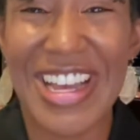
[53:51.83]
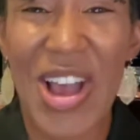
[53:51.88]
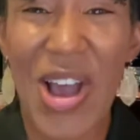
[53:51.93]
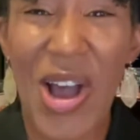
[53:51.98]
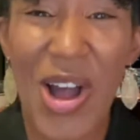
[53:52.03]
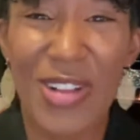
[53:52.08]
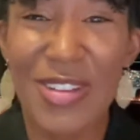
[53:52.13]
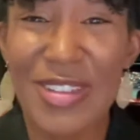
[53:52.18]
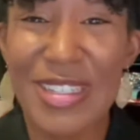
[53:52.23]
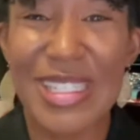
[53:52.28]

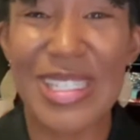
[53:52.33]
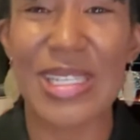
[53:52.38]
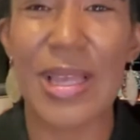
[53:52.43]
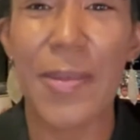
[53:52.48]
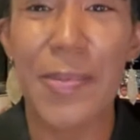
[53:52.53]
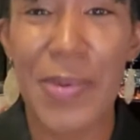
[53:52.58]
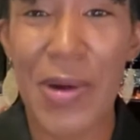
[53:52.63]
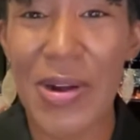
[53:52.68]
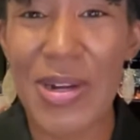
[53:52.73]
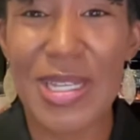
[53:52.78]
all these
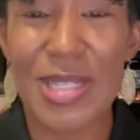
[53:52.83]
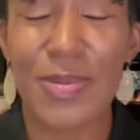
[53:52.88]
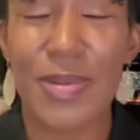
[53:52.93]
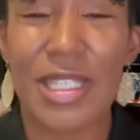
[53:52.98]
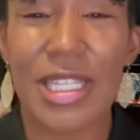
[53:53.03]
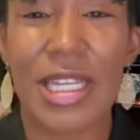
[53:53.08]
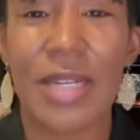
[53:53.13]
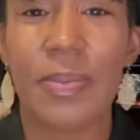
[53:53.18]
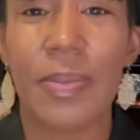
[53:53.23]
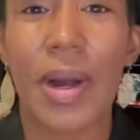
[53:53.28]
sub parties
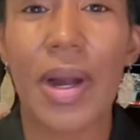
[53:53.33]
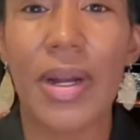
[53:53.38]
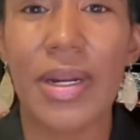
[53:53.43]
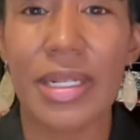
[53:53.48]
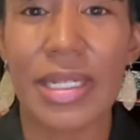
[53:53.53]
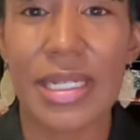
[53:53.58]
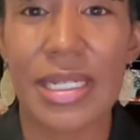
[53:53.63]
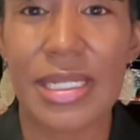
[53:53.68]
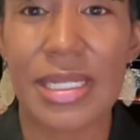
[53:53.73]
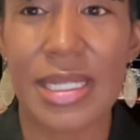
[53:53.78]
within
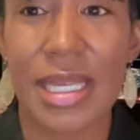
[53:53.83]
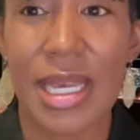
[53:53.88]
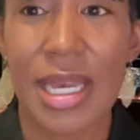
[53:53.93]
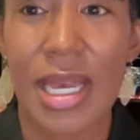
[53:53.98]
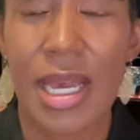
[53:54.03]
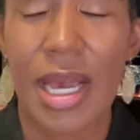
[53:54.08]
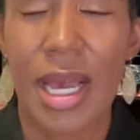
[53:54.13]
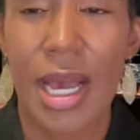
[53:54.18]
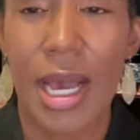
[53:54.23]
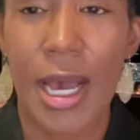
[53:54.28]
parties.
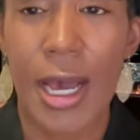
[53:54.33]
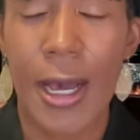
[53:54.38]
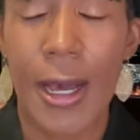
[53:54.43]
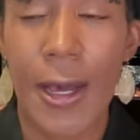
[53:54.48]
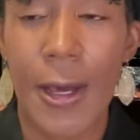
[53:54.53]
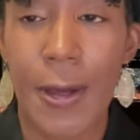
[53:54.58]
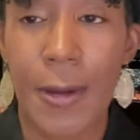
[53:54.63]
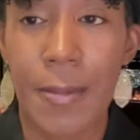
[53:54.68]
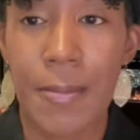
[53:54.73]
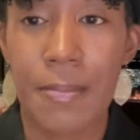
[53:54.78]

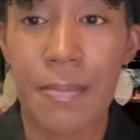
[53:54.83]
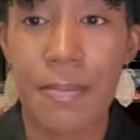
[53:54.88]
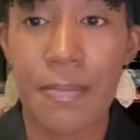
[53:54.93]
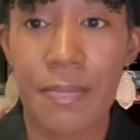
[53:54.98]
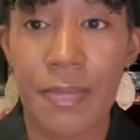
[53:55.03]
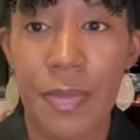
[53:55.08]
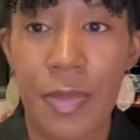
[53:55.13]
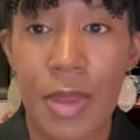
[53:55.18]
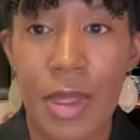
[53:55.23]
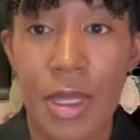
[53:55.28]
Um,
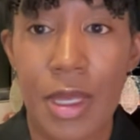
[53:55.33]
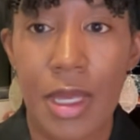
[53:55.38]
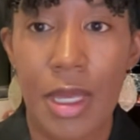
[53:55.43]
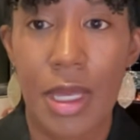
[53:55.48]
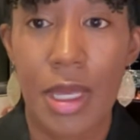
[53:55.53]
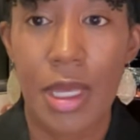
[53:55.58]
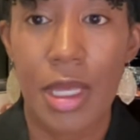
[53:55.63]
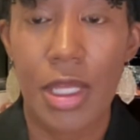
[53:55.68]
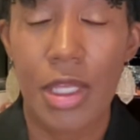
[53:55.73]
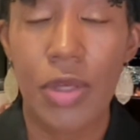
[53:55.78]

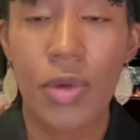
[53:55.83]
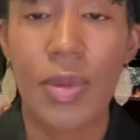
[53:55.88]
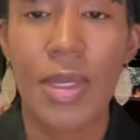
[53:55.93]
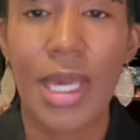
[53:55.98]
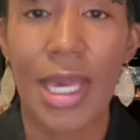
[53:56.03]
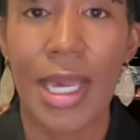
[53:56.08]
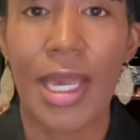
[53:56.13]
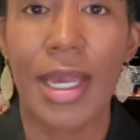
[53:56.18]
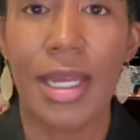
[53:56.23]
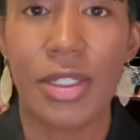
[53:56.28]
you
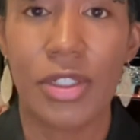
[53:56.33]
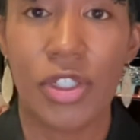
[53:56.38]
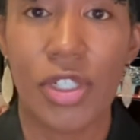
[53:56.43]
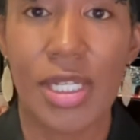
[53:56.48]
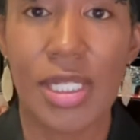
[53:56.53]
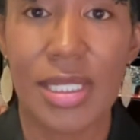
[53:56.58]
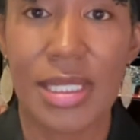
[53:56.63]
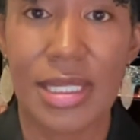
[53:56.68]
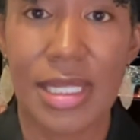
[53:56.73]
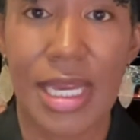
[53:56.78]
can't
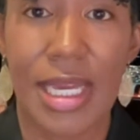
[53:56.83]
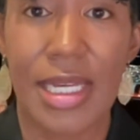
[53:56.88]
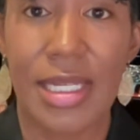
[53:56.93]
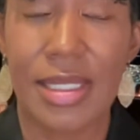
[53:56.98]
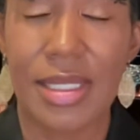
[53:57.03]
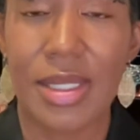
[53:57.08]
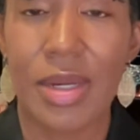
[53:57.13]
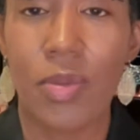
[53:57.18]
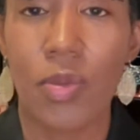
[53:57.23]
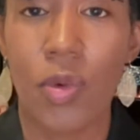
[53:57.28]
just take
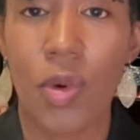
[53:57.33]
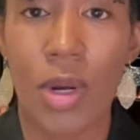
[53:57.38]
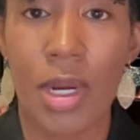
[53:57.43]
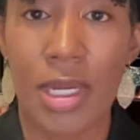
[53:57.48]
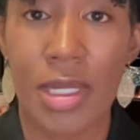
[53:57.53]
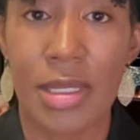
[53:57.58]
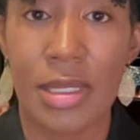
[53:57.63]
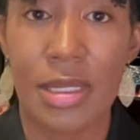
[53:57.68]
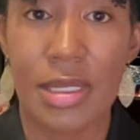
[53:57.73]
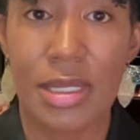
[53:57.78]

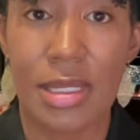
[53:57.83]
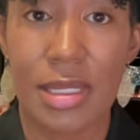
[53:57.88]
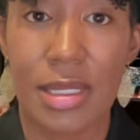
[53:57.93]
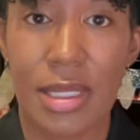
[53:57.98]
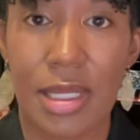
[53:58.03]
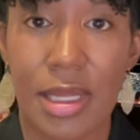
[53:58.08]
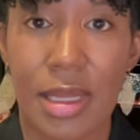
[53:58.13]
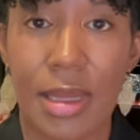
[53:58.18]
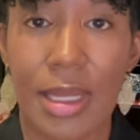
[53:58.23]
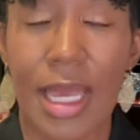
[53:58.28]
someone's
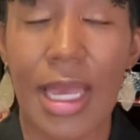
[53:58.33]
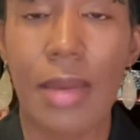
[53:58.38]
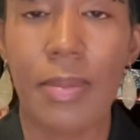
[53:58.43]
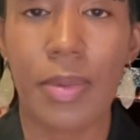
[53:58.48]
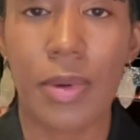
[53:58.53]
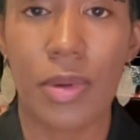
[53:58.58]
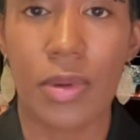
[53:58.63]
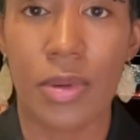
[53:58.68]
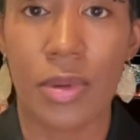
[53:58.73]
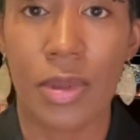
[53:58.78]

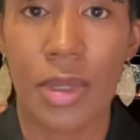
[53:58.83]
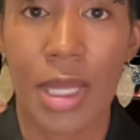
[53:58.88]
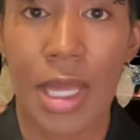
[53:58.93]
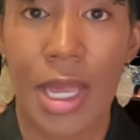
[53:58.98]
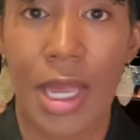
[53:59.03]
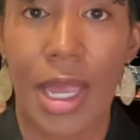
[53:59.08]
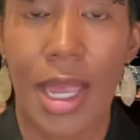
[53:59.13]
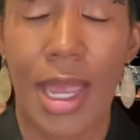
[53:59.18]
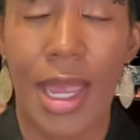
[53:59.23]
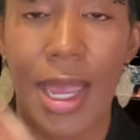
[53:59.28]
label
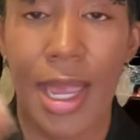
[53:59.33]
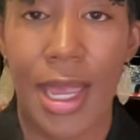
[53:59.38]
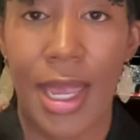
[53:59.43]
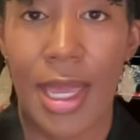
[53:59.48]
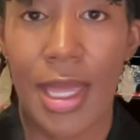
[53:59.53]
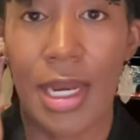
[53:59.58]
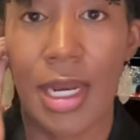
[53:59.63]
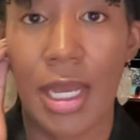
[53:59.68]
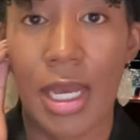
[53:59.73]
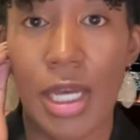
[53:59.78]

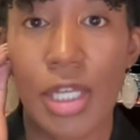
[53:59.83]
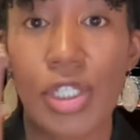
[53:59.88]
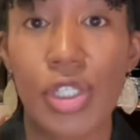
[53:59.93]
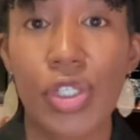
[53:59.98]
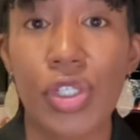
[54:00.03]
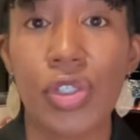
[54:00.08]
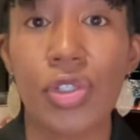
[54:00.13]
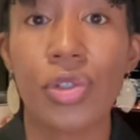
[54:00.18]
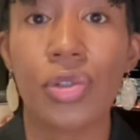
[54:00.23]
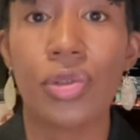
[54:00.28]
and
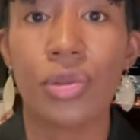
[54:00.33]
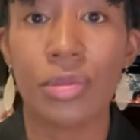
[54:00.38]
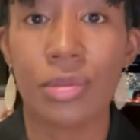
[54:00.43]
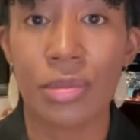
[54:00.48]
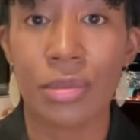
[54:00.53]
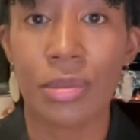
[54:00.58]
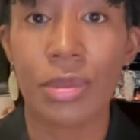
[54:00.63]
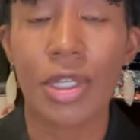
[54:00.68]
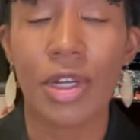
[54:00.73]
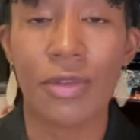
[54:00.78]

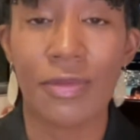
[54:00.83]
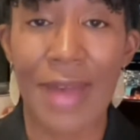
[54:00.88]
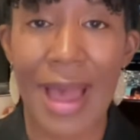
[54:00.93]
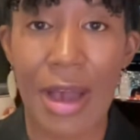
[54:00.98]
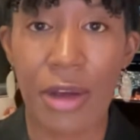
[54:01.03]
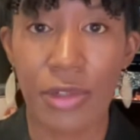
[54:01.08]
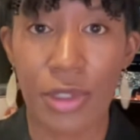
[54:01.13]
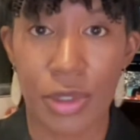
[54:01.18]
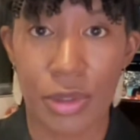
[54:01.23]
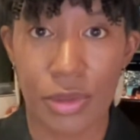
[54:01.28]
assume their
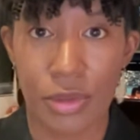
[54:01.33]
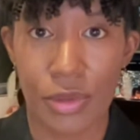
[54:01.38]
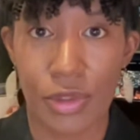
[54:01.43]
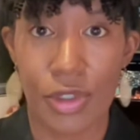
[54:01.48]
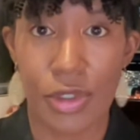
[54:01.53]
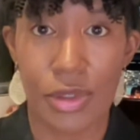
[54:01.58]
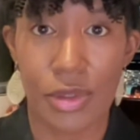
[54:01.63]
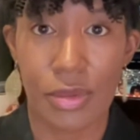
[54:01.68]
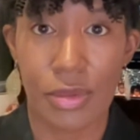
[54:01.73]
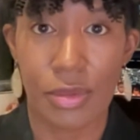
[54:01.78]

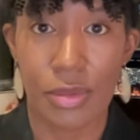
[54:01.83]
values,